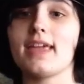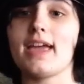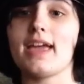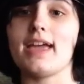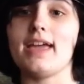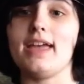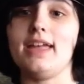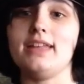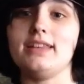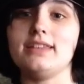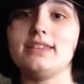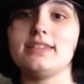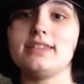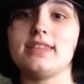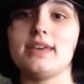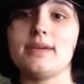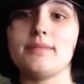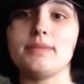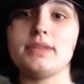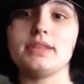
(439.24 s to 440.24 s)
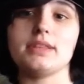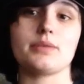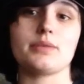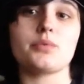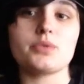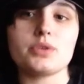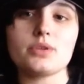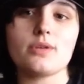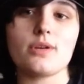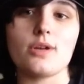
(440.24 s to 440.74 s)
and them being like,
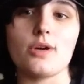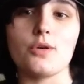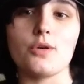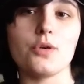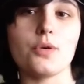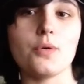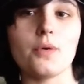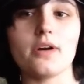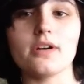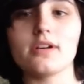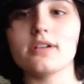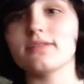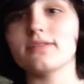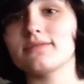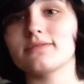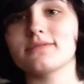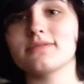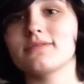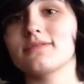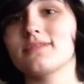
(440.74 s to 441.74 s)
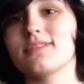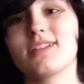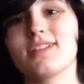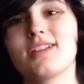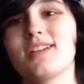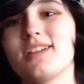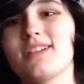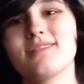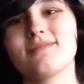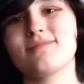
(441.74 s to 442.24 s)
we don't know who you are.
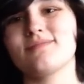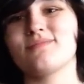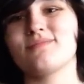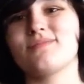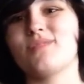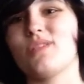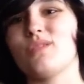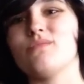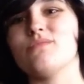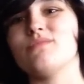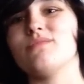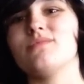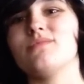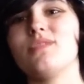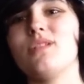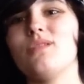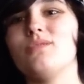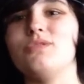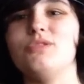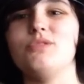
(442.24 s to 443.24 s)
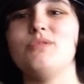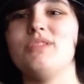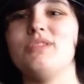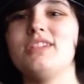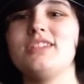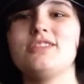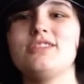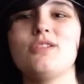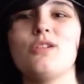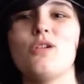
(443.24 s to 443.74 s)
Don't do
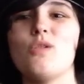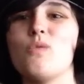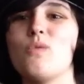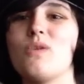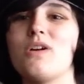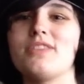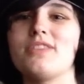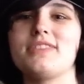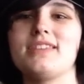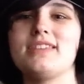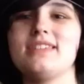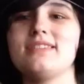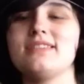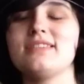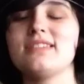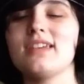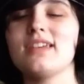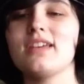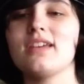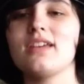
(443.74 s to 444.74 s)
this. You don't want this.